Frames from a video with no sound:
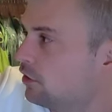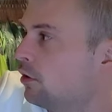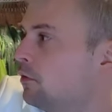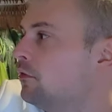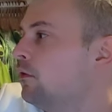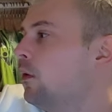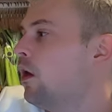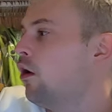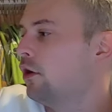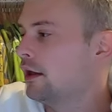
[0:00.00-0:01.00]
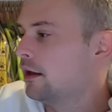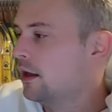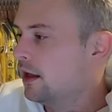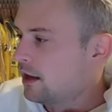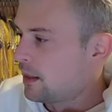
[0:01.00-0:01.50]
to go full hog here.
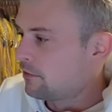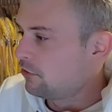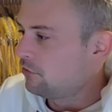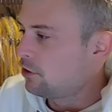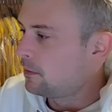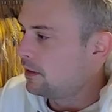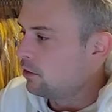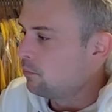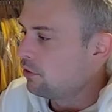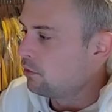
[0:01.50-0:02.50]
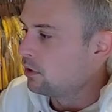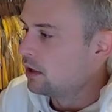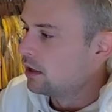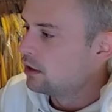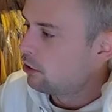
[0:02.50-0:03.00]
And they've actually got the Umbro
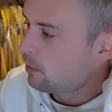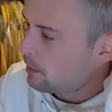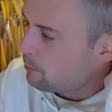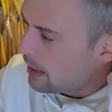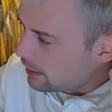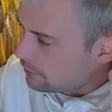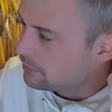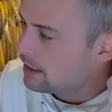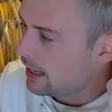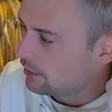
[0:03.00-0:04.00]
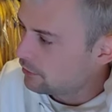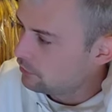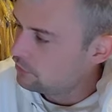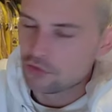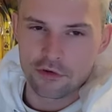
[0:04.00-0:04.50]
on the back of the neck,
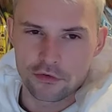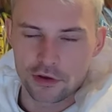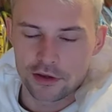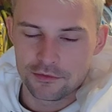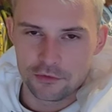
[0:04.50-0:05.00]
which is interesting.